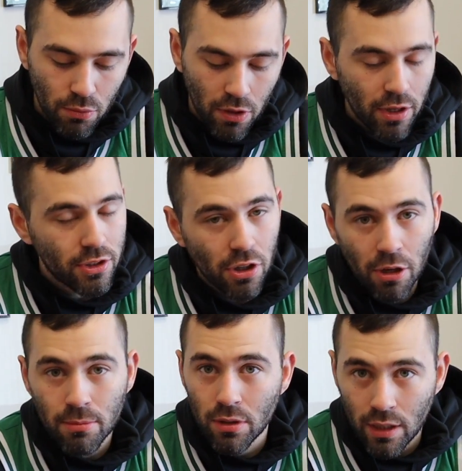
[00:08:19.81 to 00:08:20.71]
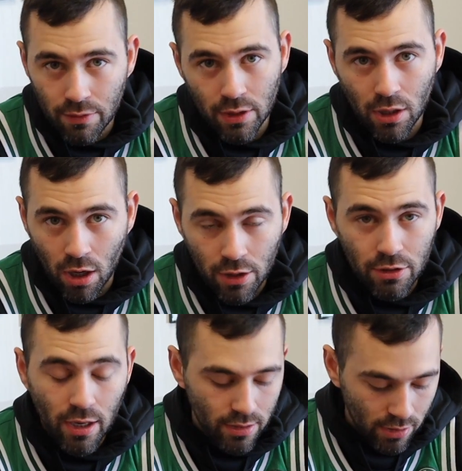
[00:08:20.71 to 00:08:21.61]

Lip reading: word, terms, or even the contract.